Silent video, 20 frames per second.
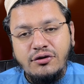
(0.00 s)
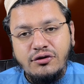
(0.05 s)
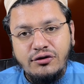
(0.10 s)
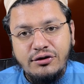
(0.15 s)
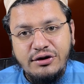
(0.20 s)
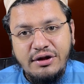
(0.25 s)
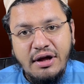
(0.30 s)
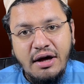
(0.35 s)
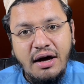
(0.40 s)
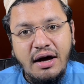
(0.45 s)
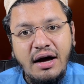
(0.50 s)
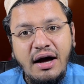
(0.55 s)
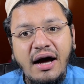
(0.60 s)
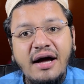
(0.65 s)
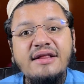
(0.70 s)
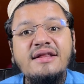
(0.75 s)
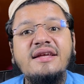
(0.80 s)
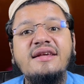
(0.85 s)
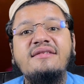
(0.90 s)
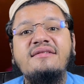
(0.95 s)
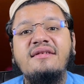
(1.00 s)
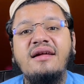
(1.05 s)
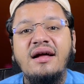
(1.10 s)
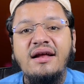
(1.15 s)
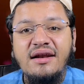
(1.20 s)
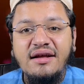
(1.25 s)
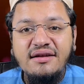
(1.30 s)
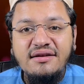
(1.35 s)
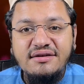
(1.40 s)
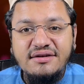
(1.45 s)
Jihad is
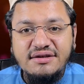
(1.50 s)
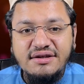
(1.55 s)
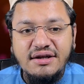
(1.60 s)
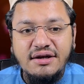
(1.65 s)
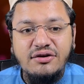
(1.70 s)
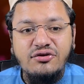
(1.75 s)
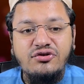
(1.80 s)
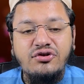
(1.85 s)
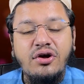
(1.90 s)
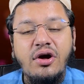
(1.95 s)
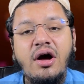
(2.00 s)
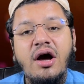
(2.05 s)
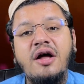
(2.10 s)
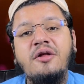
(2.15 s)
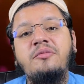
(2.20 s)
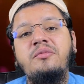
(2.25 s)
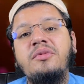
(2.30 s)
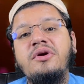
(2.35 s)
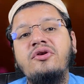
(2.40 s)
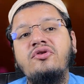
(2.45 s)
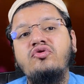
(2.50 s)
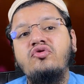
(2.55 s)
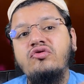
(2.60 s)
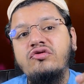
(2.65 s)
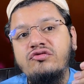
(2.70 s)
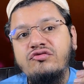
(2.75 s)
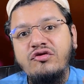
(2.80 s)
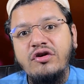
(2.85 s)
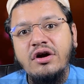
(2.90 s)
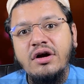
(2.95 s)
another thing. Jihad means to
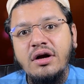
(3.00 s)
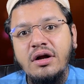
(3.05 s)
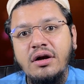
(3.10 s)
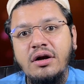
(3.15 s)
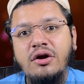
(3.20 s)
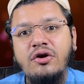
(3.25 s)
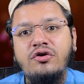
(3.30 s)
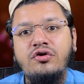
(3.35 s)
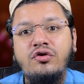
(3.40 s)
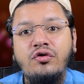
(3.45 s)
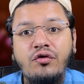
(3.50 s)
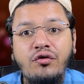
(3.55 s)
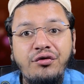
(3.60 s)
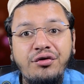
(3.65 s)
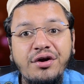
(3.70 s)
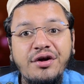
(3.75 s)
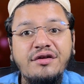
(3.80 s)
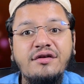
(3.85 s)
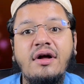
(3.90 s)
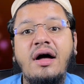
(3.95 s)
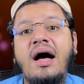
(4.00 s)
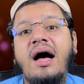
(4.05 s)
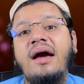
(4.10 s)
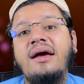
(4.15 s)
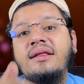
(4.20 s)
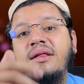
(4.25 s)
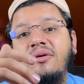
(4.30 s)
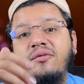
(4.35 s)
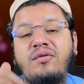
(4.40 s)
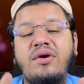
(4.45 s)
struggle, to raise high
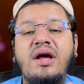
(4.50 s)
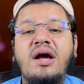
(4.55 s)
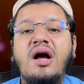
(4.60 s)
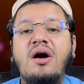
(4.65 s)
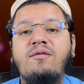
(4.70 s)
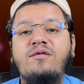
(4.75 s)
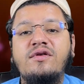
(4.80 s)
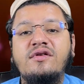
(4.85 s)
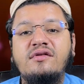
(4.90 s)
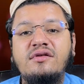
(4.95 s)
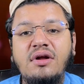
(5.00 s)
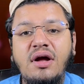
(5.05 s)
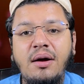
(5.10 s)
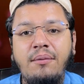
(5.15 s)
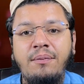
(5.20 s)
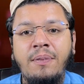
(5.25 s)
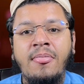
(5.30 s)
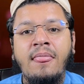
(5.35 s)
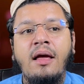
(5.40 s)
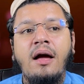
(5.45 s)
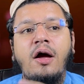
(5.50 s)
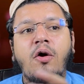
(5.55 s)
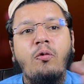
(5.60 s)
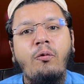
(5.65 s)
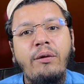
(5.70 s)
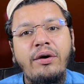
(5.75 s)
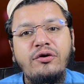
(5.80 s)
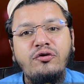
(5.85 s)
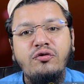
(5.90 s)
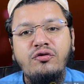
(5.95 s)
the flag of Islam.
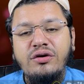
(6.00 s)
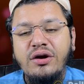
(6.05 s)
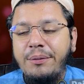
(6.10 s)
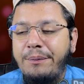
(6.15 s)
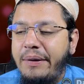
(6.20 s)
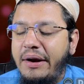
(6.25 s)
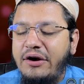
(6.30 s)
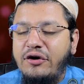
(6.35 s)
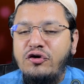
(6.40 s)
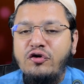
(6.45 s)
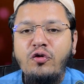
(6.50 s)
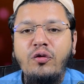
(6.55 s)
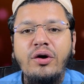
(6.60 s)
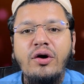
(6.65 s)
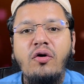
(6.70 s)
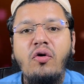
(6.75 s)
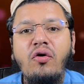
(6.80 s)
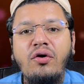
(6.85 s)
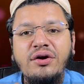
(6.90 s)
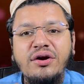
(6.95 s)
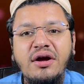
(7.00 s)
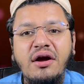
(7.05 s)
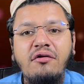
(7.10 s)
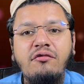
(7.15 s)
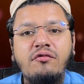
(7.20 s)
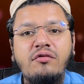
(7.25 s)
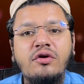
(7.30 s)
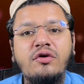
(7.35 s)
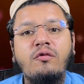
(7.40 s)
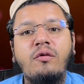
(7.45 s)
When you defend your own
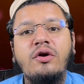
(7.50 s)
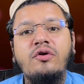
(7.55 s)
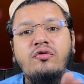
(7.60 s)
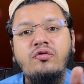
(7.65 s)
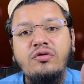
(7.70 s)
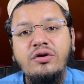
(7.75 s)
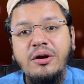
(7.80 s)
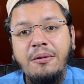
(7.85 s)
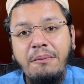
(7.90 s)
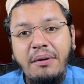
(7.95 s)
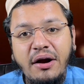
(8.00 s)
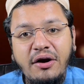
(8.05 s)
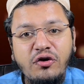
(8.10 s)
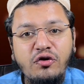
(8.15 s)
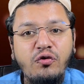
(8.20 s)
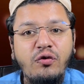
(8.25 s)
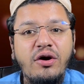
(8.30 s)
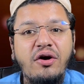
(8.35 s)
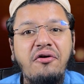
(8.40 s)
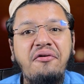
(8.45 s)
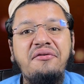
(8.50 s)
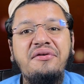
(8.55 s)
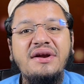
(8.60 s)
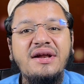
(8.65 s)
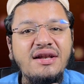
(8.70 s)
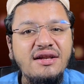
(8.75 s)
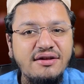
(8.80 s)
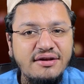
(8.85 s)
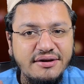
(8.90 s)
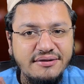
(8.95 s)
country, when you defend your own
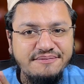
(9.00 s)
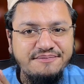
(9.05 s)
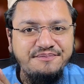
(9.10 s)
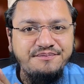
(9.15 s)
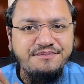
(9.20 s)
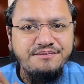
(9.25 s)
religion.